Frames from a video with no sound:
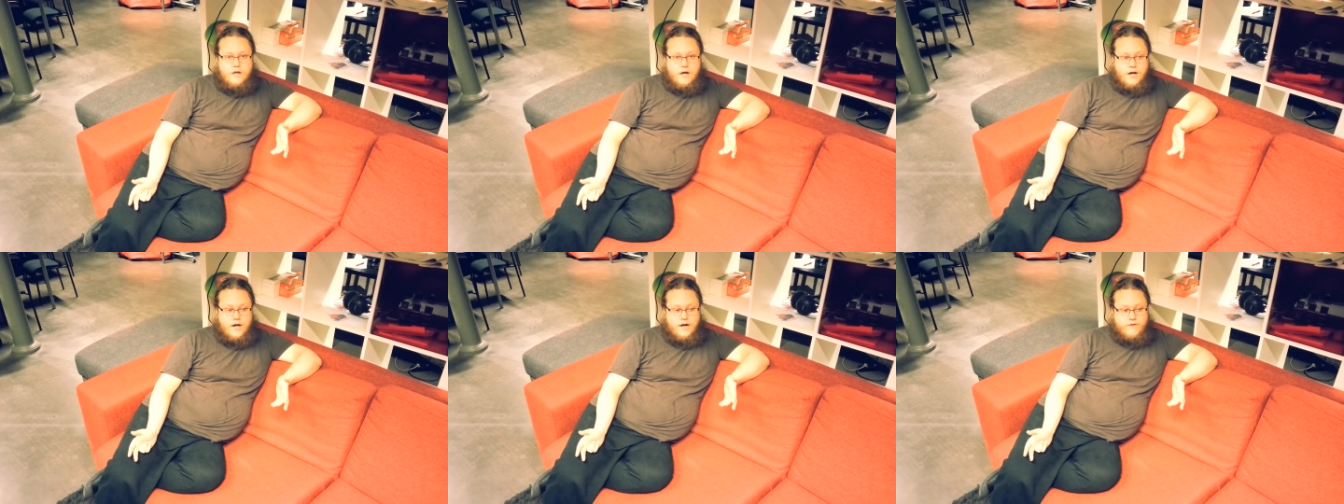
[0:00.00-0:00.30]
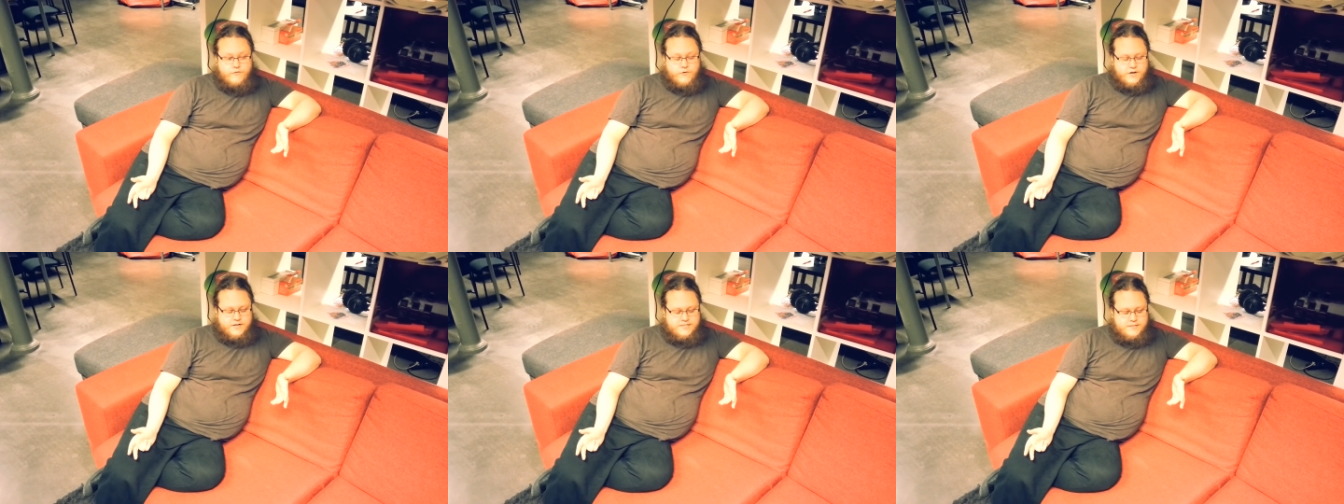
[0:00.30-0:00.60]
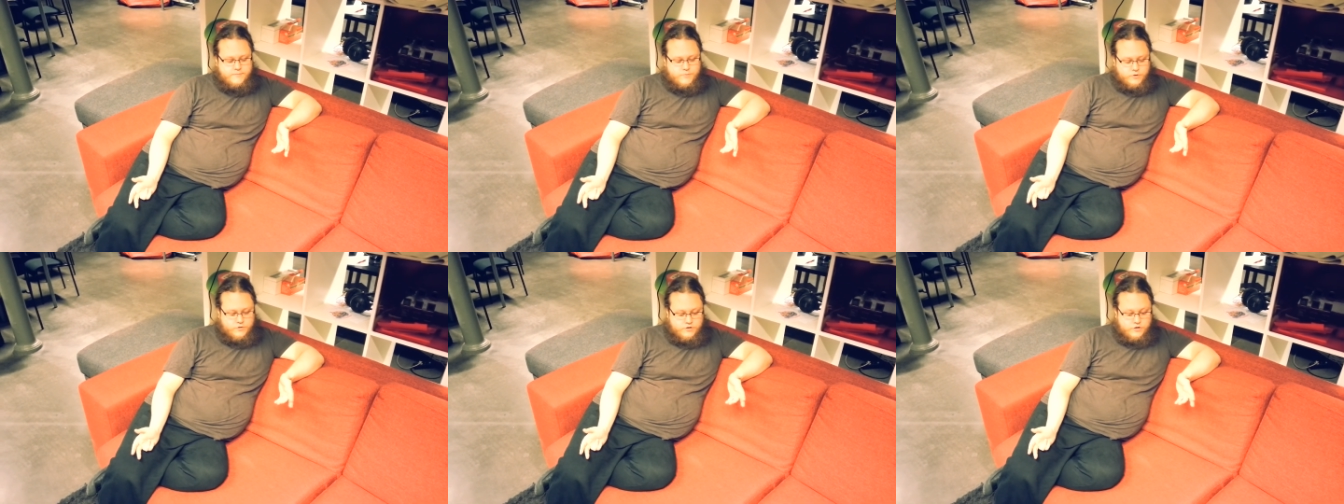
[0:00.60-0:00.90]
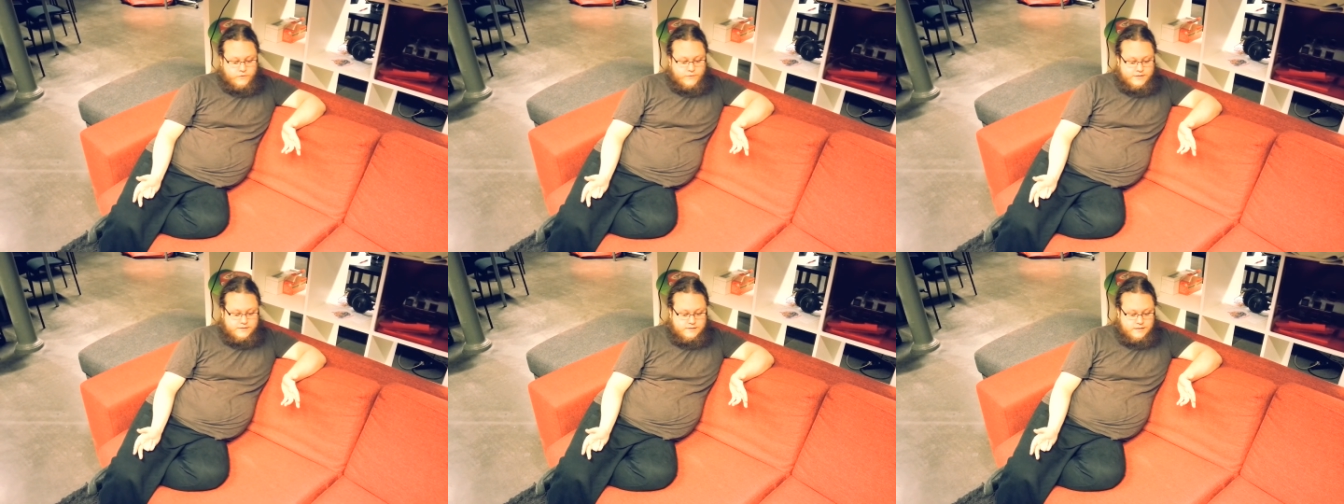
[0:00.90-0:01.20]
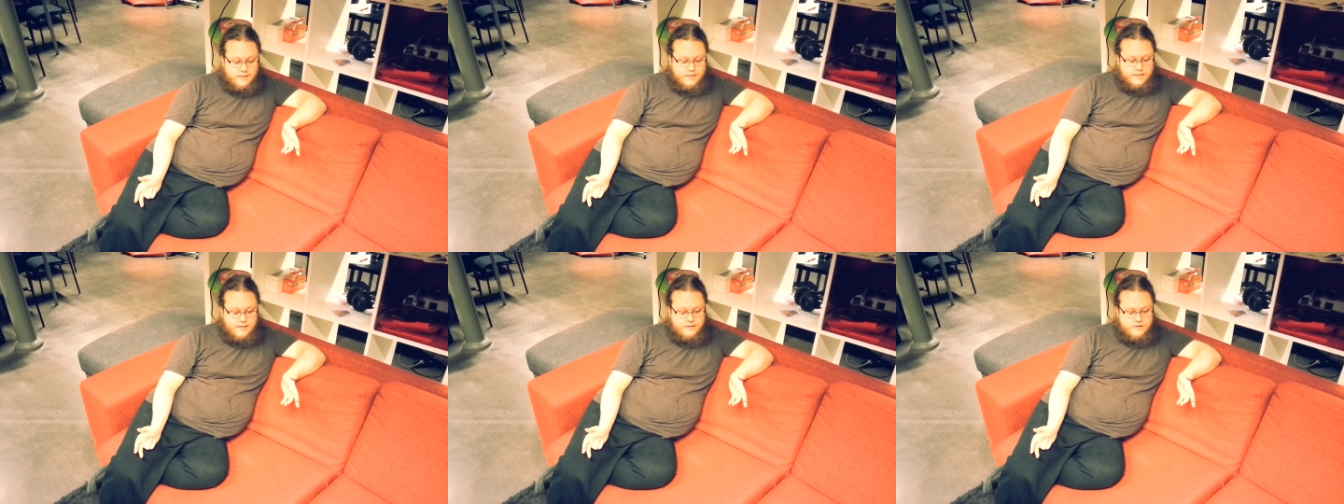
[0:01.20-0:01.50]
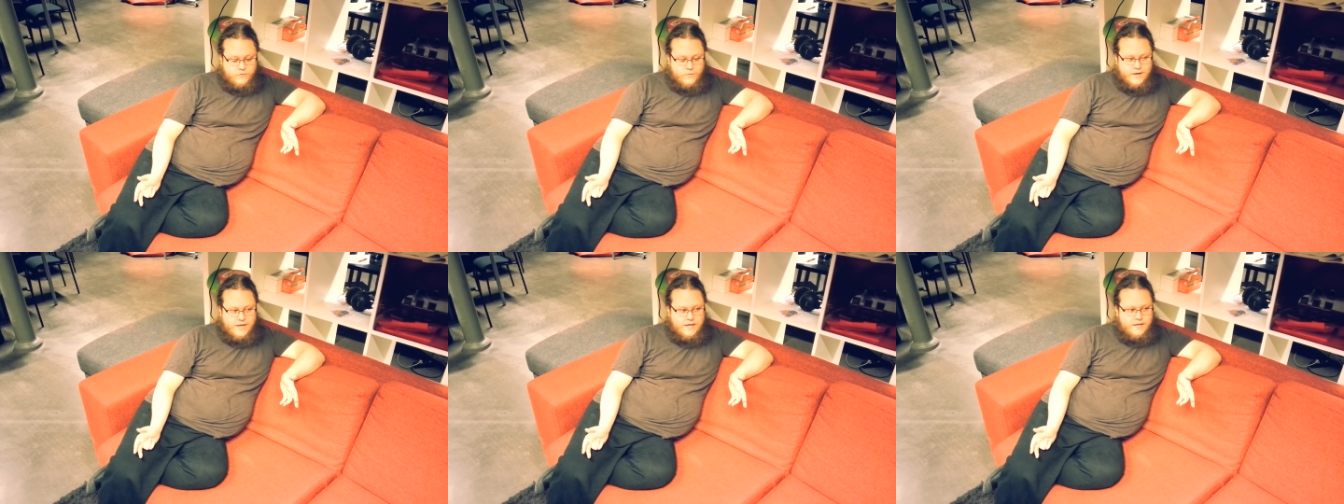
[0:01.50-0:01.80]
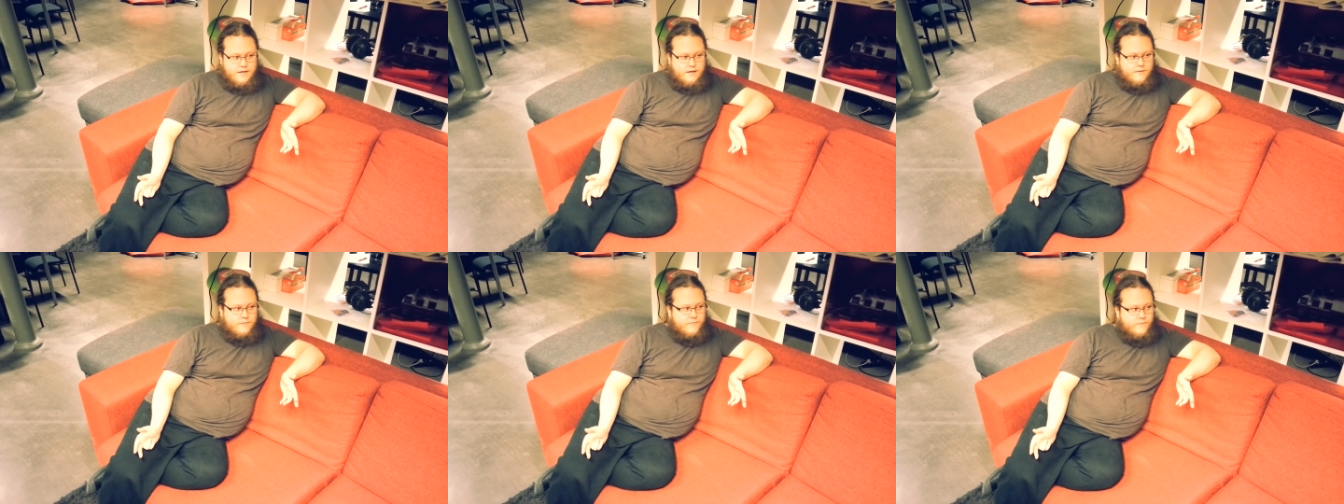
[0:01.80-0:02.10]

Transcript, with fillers: Uh, for example, currently the way